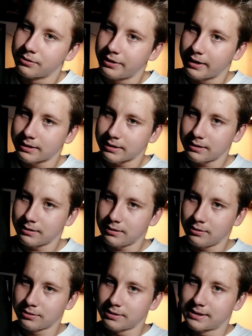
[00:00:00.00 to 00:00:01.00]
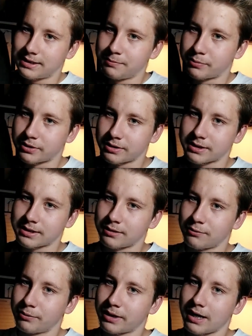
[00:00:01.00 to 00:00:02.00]
that on the
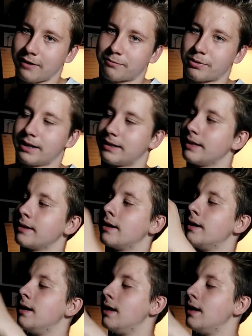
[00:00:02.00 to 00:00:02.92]
zippers we have branding,